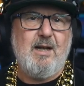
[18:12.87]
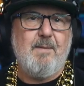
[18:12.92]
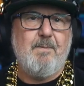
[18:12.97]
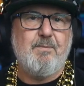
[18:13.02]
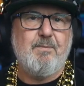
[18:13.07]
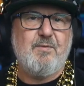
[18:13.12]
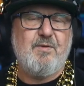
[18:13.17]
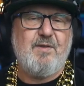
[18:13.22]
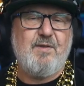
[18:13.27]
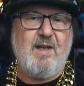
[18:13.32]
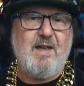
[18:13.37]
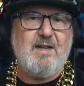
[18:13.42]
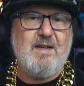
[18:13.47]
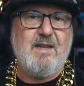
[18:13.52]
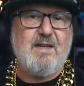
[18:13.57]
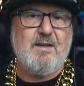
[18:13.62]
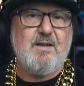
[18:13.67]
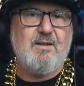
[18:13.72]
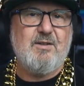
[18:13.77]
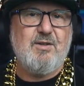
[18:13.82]

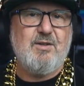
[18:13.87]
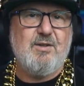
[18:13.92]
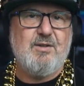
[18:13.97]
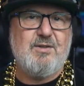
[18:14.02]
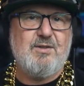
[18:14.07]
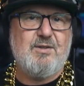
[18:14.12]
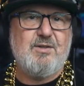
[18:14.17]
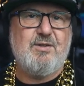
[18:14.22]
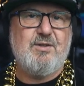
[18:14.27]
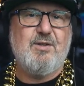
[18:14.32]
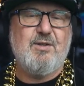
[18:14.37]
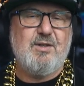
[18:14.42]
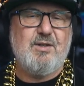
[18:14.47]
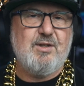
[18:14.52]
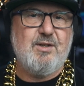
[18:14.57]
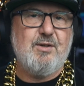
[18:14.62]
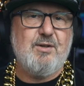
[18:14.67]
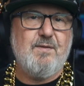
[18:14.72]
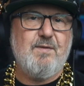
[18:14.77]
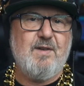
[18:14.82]
fading due to
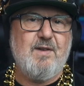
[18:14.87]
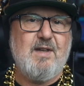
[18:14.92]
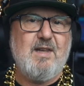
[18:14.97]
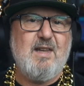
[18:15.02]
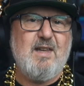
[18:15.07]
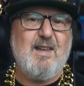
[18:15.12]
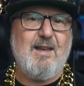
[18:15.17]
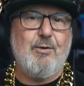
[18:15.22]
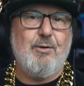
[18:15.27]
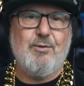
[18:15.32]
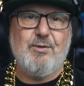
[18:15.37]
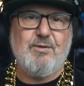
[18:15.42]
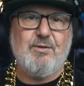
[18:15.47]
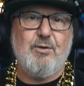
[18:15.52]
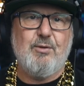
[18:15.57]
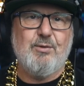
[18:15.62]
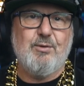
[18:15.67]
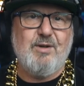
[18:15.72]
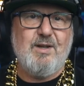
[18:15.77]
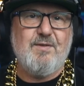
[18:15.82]
UV,
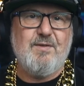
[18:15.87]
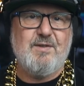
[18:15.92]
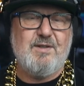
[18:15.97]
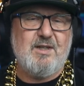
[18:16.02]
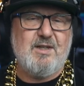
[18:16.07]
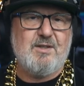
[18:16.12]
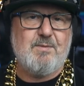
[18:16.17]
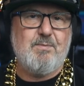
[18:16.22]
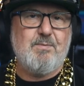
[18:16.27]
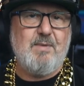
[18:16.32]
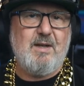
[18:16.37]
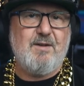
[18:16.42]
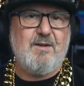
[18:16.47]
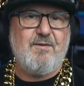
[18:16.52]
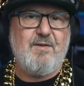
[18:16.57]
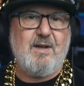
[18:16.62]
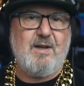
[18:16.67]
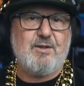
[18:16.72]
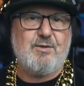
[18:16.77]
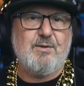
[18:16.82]
or even just
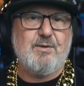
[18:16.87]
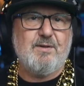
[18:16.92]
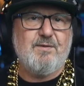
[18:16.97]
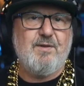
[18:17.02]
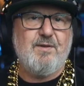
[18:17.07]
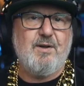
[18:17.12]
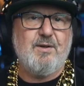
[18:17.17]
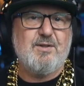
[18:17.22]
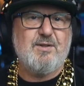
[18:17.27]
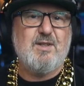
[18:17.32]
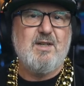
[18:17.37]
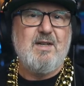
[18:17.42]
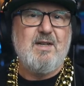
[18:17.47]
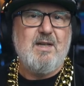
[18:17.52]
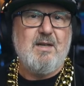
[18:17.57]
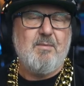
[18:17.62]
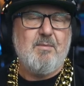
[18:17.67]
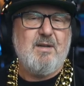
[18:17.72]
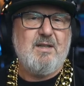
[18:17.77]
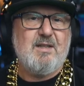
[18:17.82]
manufacturing faults
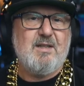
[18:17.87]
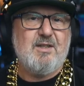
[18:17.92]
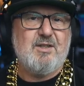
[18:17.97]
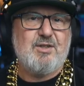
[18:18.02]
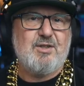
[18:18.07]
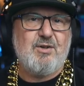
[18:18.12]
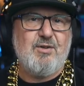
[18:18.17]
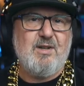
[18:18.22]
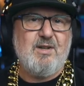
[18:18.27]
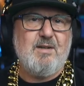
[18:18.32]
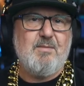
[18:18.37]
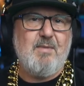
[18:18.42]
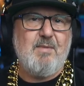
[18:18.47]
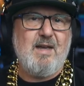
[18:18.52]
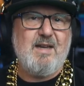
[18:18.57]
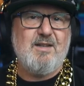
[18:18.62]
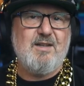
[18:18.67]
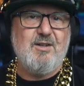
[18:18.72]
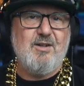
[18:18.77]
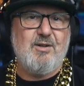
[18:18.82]
mean that the screen
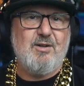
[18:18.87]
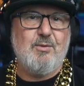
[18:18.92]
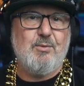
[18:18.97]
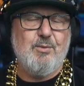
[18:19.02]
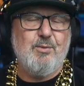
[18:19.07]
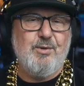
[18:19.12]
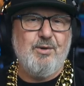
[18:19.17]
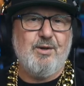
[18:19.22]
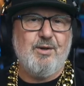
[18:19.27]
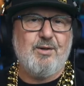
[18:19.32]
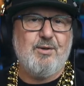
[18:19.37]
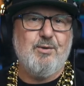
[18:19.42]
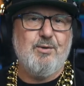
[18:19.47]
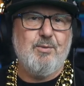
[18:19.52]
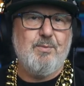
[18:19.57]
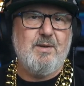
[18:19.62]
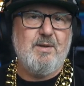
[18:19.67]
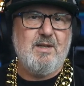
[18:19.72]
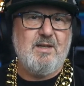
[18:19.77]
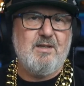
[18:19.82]
may not work
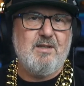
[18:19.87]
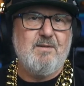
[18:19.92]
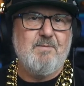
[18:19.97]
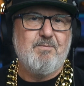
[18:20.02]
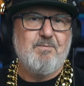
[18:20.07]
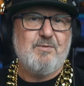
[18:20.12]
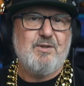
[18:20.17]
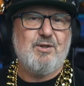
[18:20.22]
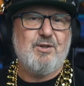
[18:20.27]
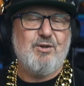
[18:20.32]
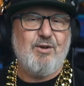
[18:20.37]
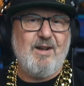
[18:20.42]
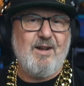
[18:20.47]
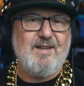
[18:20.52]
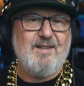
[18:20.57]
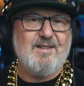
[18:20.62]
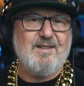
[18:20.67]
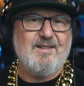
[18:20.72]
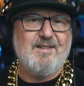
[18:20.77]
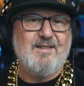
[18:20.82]
or be
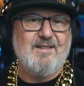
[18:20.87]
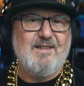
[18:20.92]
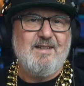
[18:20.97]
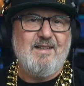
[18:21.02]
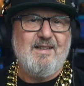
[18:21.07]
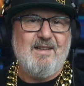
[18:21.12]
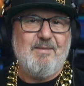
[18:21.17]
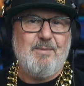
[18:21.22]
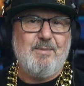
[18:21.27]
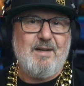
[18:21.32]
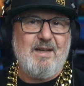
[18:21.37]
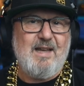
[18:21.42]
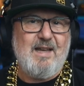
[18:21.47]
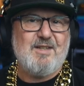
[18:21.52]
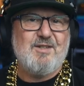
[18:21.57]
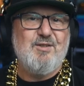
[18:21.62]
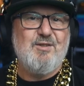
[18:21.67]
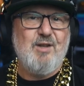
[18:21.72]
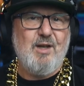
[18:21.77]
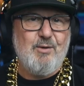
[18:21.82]
degraded. But it
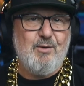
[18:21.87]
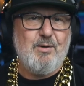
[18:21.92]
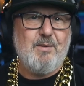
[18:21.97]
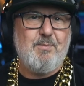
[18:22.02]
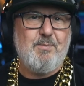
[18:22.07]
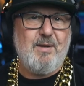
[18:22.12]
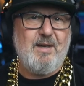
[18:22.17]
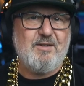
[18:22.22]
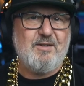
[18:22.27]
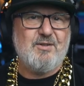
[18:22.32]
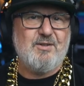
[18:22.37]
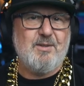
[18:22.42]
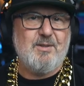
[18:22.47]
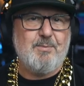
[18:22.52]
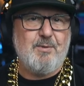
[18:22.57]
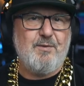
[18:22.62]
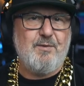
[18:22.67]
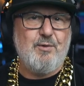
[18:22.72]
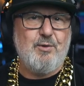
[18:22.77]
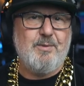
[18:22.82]
has no impact on the
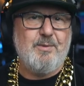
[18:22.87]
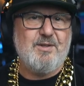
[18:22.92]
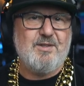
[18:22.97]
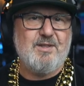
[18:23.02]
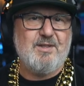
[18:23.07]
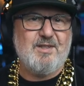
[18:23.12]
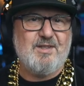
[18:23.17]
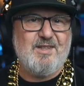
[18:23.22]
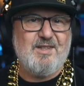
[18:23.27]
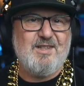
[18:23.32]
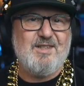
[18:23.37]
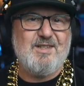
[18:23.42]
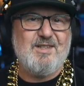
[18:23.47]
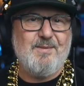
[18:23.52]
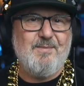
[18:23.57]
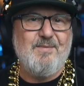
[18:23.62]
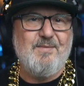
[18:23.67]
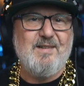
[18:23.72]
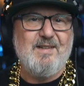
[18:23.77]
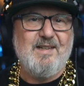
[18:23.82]
performance of the
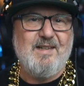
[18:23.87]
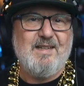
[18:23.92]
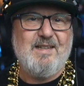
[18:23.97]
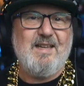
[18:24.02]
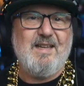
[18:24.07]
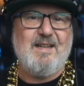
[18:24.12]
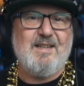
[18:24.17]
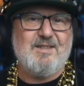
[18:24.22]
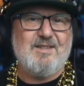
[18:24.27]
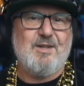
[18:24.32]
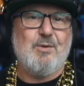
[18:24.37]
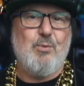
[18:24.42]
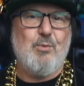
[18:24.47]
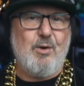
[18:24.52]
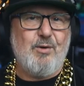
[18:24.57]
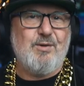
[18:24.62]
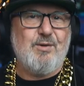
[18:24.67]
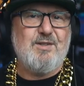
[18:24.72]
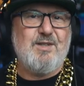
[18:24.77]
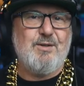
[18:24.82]
system, yet it's a
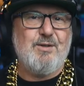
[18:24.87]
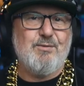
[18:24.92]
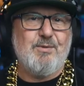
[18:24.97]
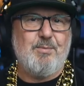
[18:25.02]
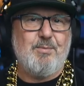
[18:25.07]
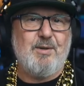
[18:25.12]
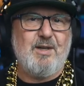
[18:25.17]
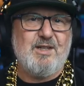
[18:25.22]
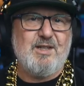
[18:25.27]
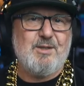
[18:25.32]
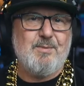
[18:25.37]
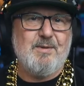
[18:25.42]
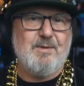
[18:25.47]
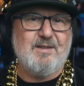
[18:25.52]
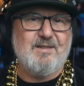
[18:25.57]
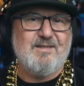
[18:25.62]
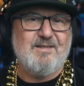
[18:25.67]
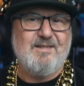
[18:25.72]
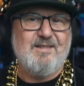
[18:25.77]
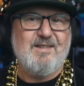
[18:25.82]
warranty
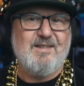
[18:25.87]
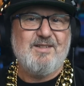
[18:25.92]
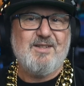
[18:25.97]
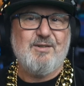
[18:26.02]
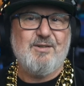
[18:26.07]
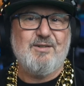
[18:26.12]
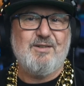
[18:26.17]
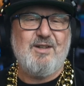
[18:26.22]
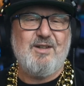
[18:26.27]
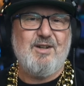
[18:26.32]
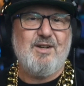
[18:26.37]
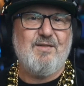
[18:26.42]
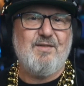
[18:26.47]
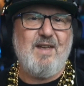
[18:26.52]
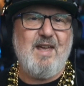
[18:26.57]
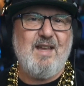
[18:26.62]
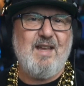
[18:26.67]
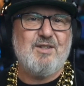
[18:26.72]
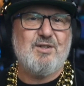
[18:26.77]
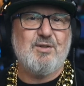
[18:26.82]
replacement. So it kind of
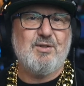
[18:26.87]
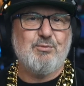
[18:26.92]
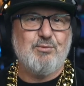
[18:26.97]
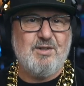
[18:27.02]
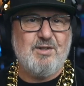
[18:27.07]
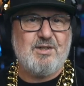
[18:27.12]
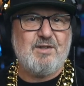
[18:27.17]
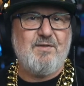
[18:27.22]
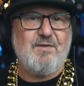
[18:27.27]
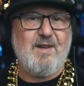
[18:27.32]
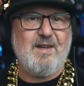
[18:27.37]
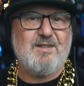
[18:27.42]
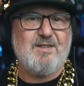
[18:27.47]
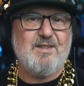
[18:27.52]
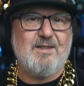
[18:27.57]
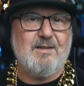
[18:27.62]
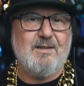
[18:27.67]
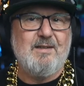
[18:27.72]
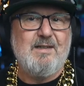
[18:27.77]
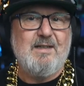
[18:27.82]
adds a risk
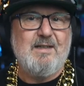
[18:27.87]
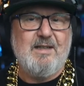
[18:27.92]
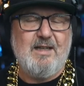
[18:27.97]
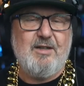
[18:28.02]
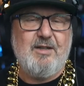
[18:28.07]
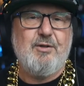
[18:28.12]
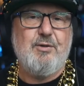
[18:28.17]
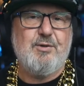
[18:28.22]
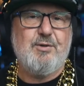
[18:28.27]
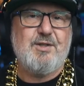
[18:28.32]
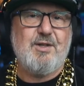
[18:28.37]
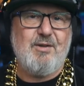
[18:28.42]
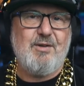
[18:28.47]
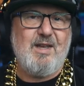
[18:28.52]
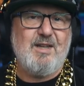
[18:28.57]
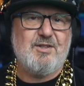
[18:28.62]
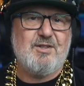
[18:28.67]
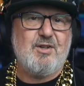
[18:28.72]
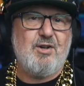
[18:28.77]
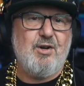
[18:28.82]
factor, and it also
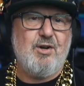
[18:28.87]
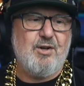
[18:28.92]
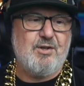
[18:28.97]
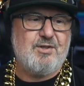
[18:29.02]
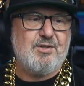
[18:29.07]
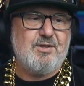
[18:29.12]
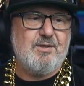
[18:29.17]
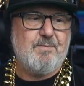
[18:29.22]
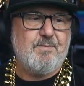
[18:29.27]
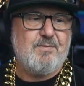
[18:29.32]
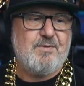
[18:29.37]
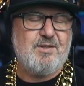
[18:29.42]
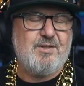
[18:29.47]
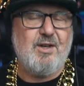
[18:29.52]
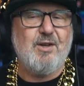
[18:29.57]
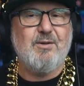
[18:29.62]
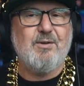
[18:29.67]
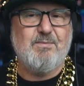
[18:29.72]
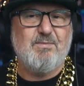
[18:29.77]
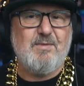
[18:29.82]
adds cost.
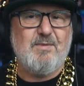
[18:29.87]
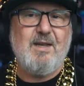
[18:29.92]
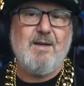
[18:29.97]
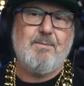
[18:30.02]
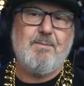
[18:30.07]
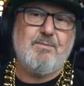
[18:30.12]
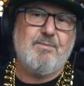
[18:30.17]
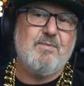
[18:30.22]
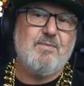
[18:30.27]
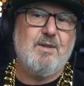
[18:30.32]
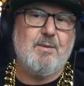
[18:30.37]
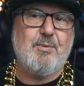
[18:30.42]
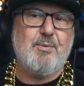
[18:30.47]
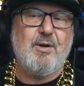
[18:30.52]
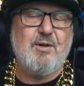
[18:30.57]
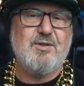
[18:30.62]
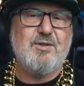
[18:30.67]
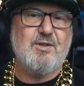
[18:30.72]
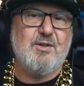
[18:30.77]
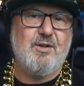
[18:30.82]
So, yep, the
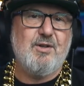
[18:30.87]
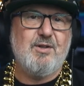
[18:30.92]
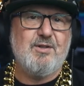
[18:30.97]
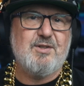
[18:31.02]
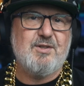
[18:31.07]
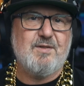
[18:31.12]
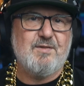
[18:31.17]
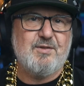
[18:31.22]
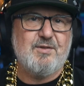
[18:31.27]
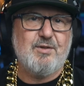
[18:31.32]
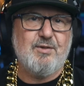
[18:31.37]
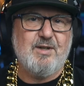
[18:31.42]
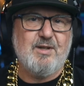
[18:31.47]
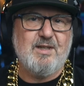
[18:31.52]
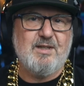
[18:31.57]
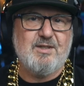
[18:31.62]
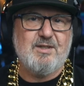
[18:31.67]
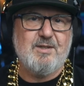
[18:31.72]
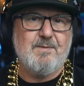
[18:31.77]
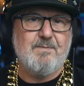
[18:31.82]
pros and cons of
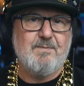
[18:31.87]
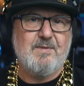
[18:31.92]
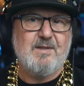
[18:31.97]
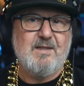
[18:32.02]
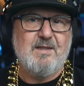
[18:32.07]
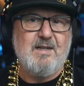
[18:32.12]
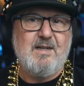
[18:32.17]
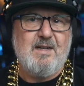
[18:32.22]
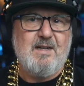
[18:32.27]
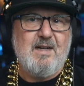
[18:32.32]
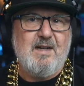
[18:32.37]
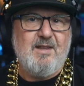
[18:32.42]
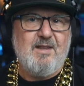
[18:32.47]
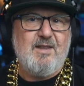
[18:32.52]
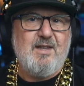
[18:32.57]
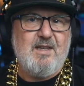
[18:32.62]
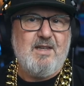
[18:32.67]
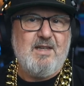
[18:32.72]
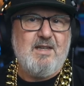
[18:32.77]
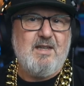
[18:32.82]
screens.
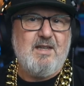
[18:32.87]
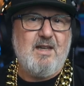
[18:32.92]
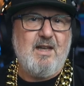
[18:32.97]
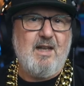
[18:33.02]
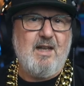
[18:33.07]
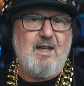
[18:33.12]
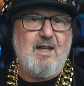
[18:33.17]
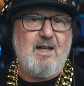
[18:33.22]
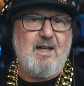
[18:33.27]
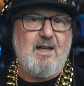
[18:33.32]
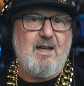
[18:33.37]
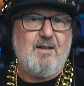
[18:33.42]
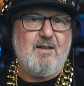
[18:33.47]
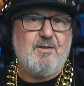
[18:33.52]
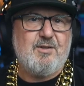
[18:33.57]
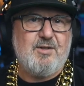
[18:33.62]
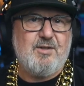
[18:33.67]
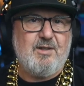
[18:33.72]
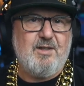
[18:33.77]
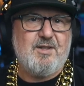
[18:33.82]
The
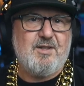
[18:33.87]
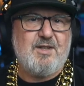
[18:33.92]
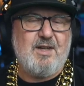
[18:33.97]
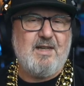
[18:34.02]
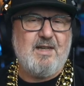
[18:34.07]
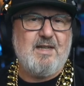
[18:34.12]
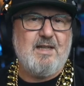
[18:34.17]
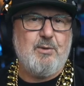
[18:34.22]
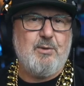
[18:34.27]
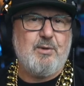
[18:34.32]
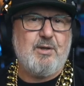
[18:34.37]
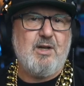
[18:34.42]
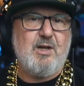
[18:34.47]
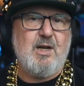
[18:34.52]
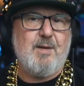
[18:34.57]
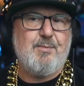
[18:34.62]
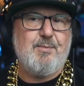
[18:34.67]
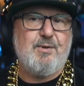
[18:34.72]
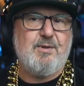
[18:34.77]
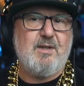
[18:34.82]
Solis 8 kilowatt
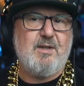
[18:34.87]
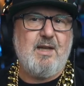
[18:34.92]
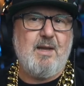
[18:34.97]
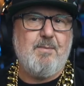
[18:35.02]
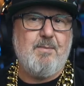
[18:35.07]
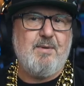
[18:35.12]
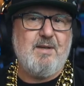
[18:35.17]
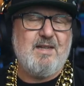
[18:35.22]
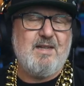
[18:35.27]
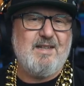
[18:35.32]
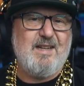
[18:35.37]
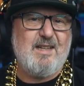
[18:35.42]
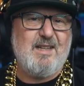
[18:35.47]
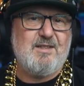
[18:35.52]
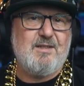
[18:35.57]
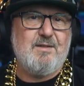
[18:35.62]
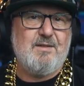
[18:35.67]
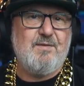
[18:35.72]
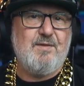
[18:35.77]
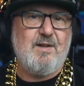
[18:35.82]
hybrid can be
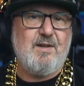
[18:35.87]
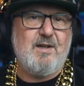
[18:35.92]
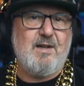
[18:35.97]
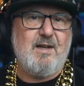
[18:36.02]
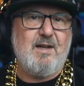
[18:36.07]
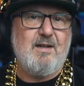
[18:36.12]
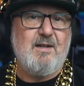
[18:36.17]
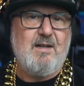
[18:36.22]
connected via